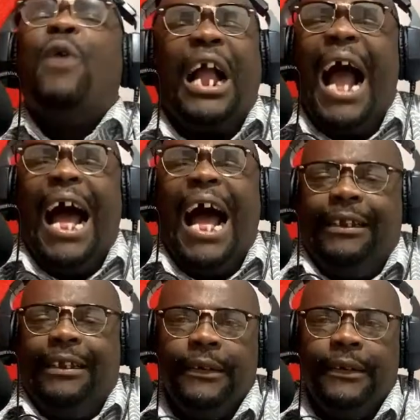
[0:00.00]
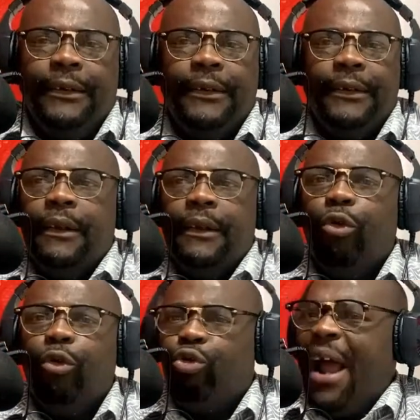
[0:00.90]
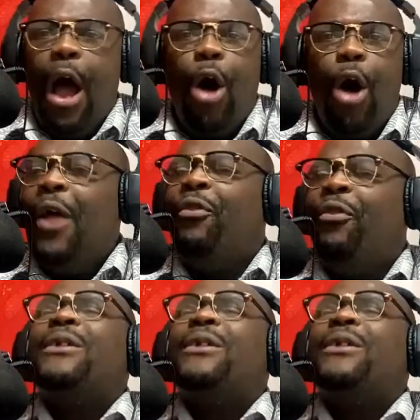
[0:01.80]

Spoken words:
God. Right now, let those